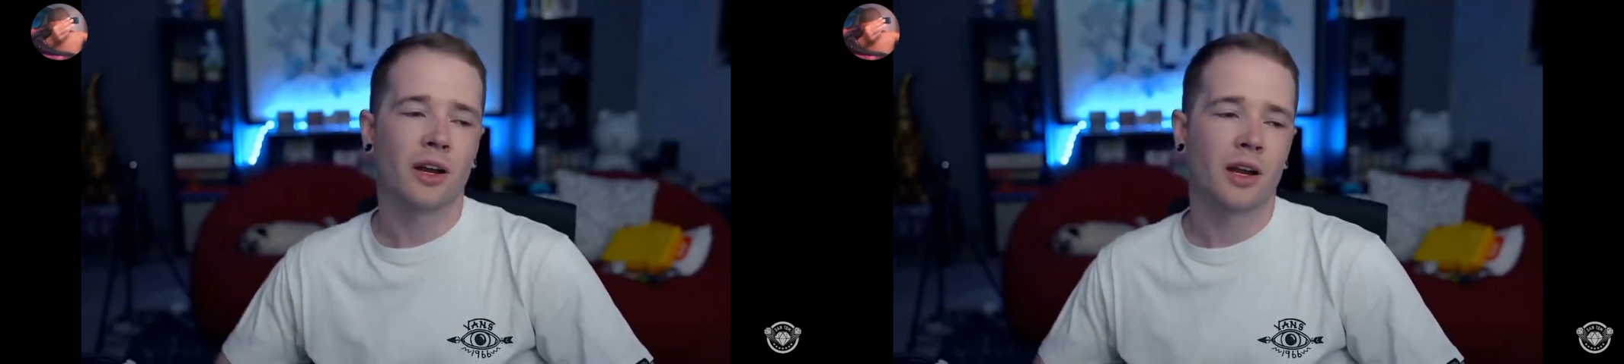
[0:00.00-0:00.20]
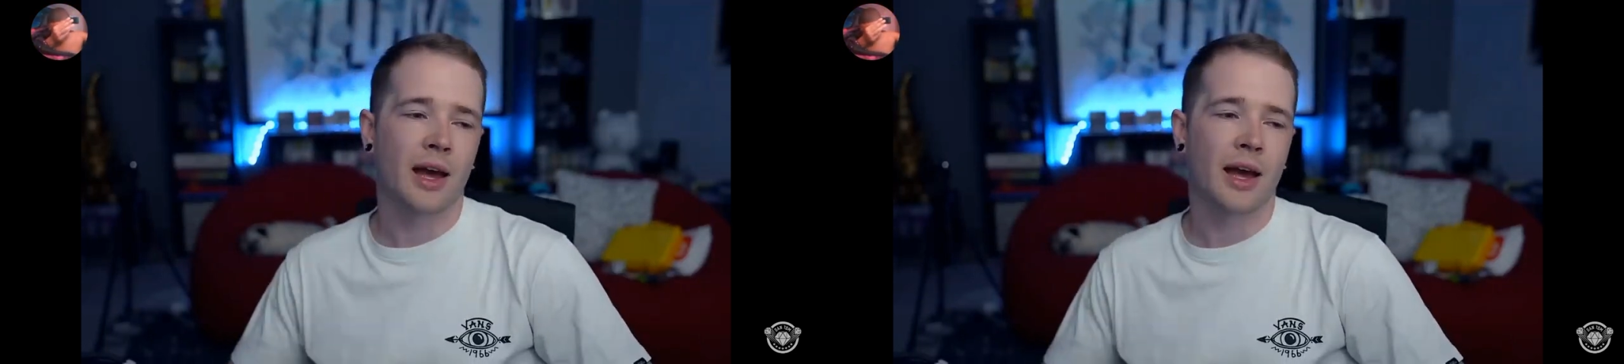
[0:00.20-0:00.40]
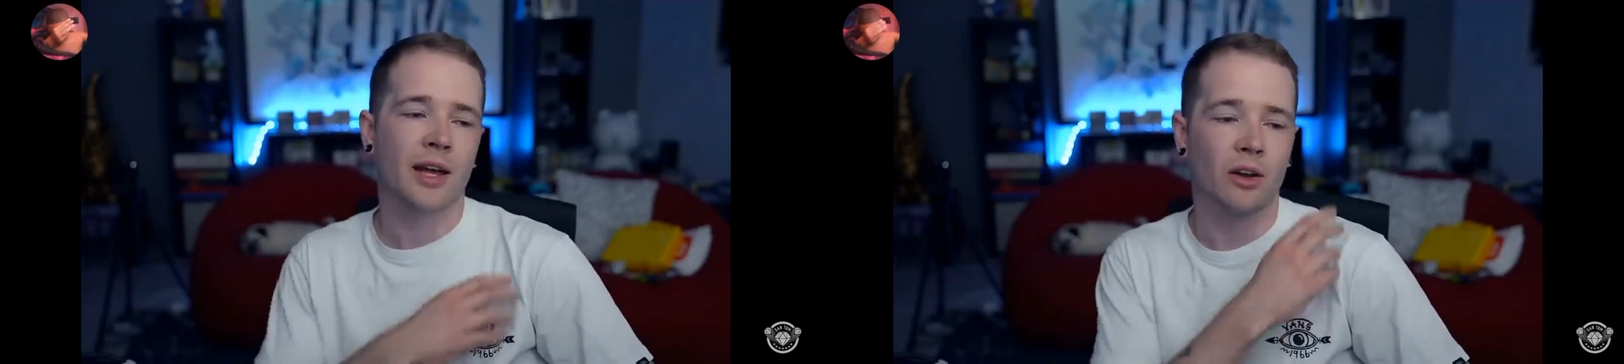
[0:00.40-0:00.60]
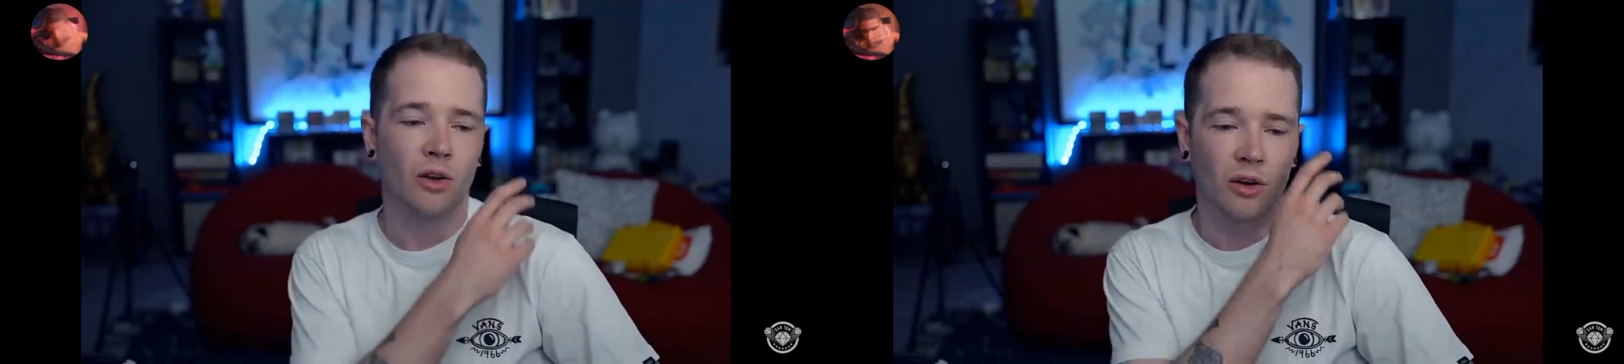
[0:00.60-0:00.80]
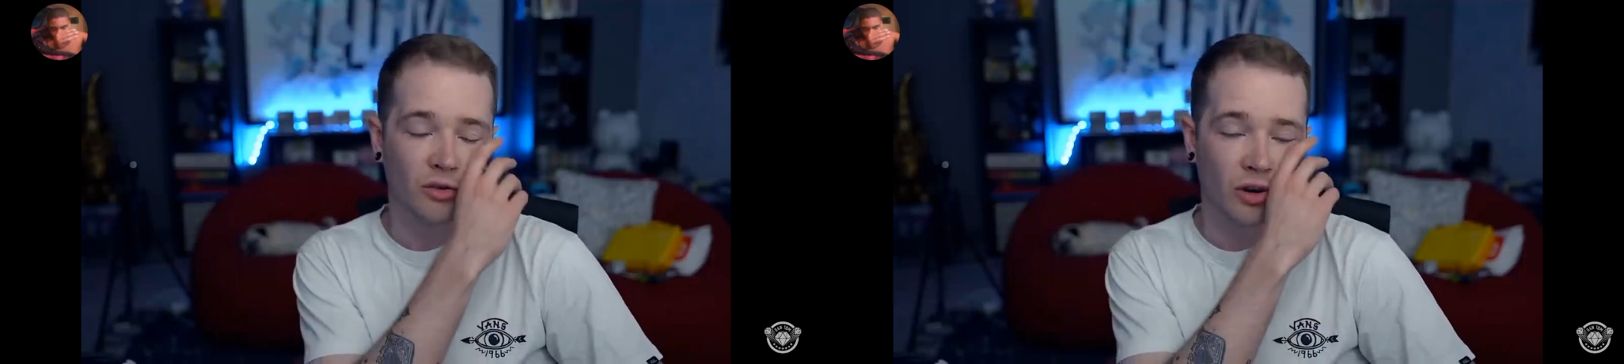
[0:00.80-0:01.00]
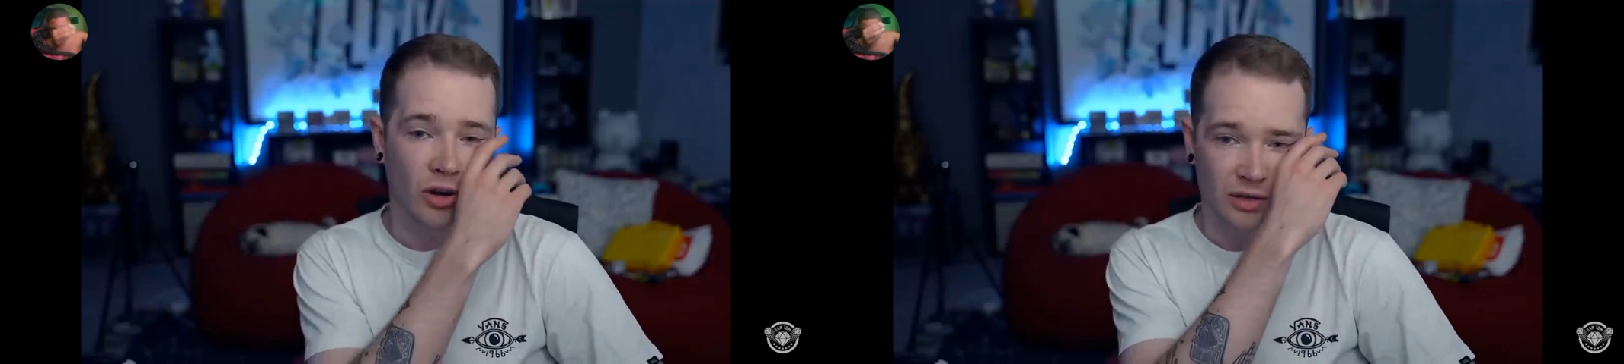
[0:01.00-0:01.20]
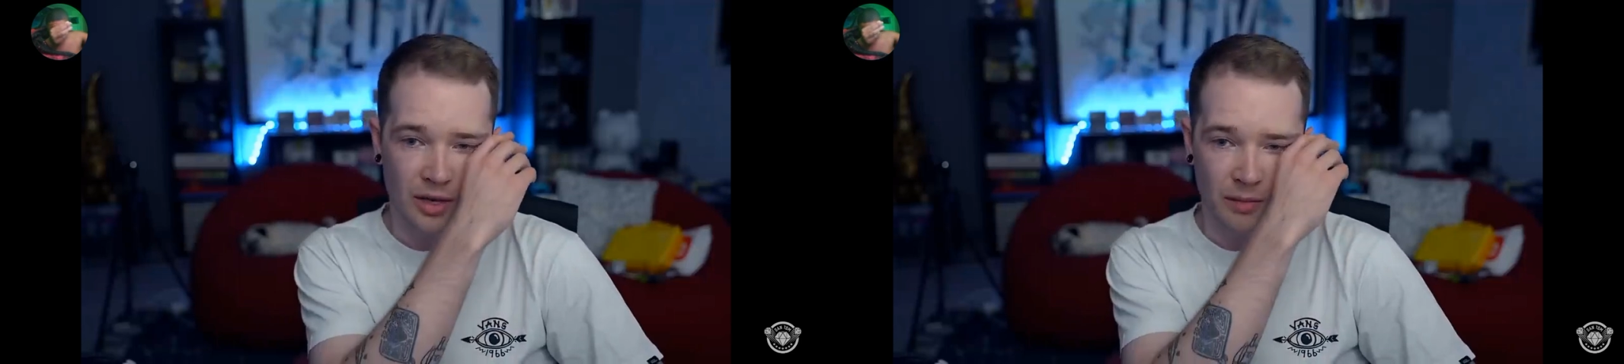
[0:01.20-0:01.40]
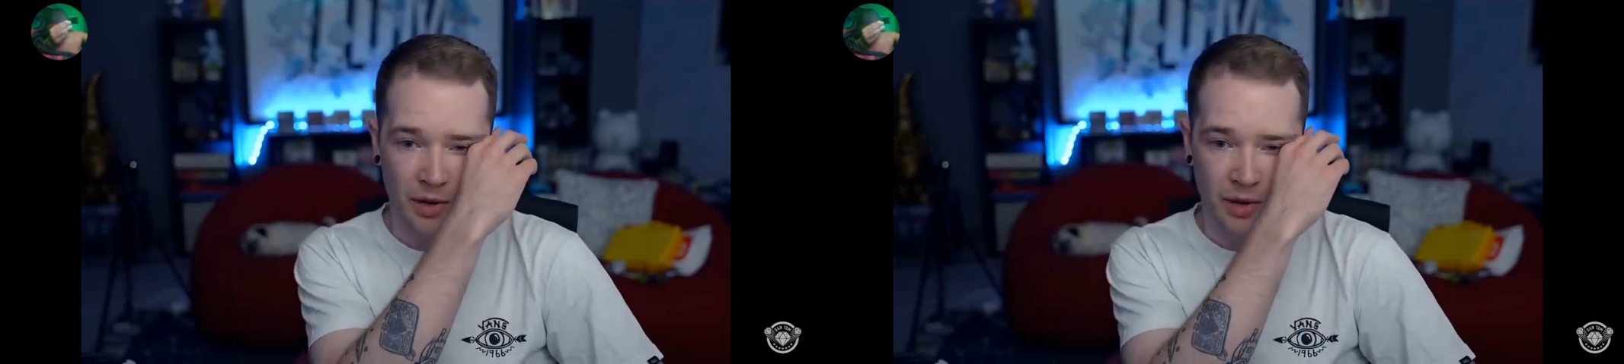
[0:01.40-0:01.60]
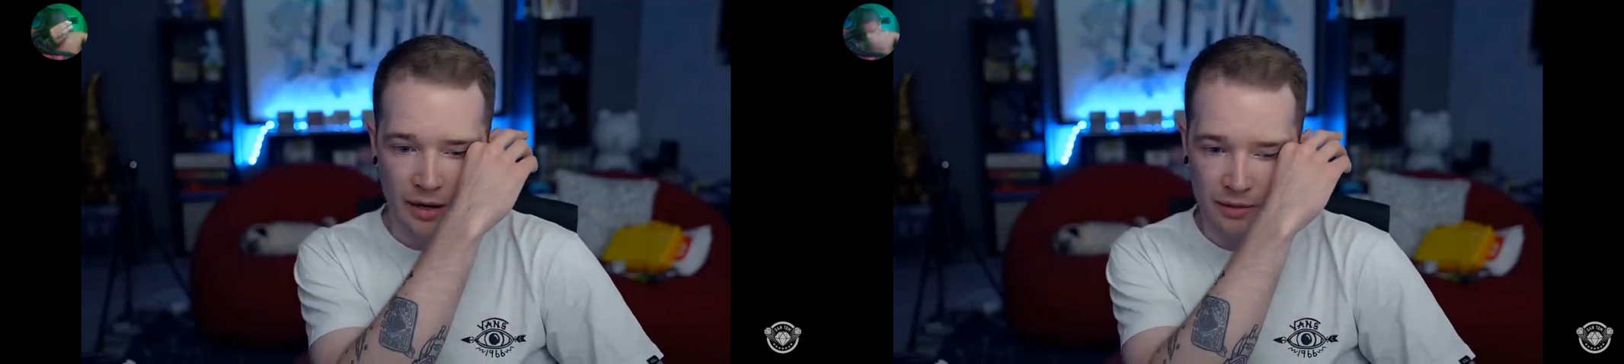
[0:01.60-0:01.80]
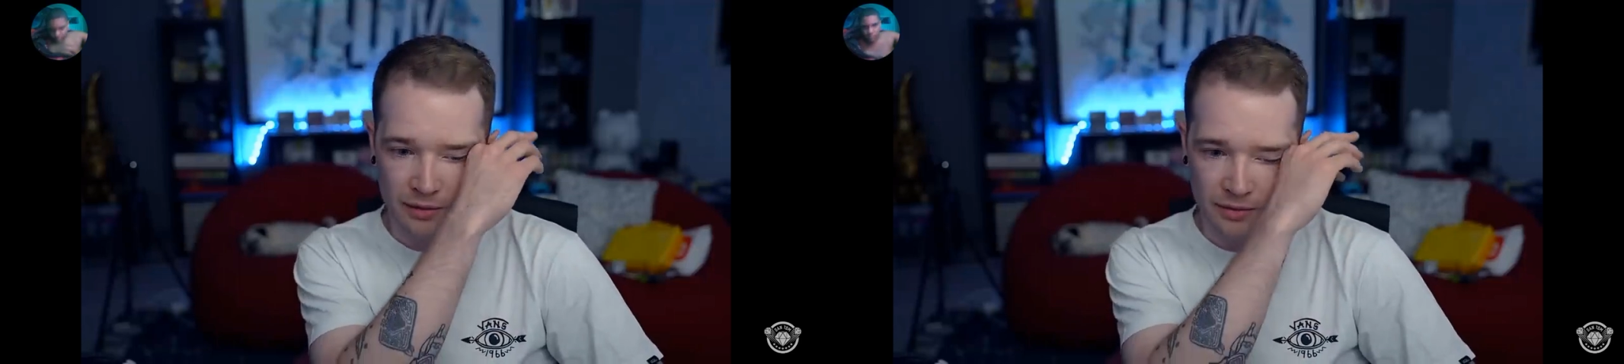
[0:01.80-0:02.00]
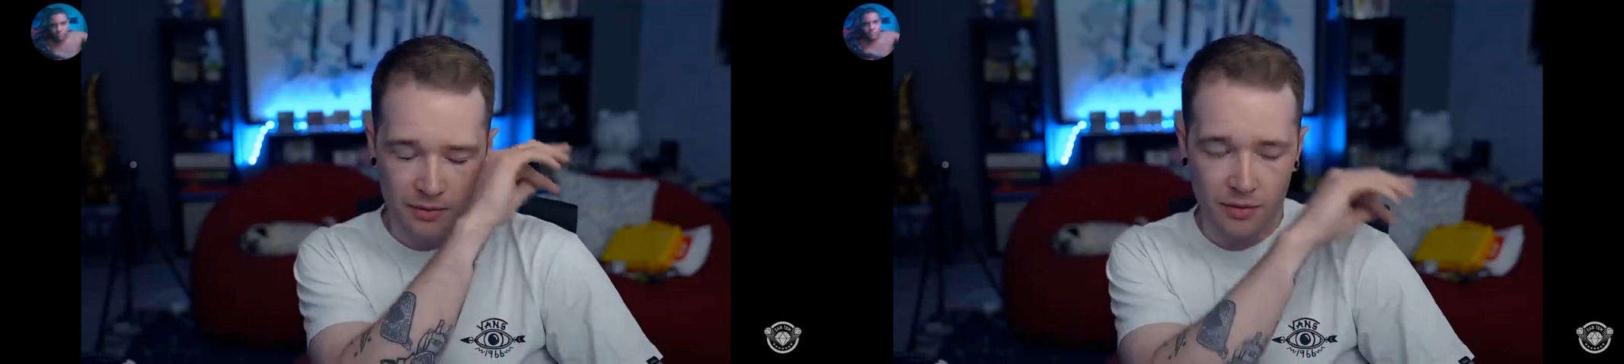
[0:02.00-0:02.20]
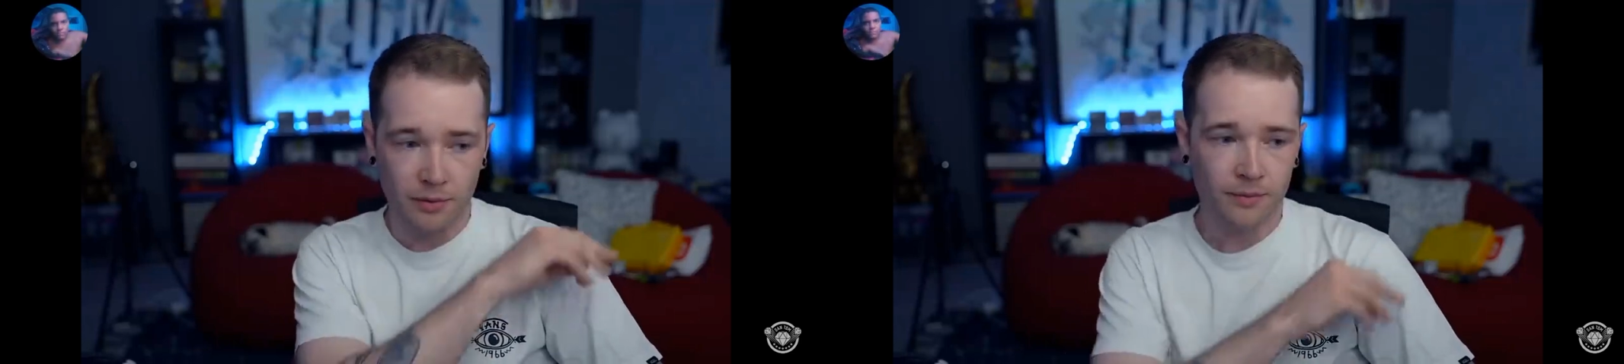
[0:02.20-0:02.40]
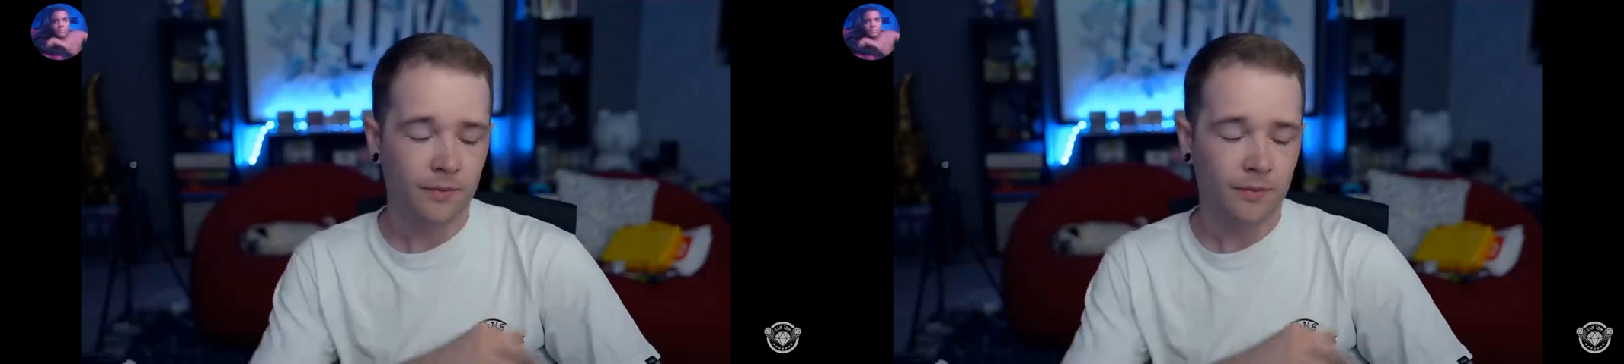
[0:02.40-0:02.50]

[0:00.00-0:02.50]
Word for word: So this is probably the one that's been the hardest.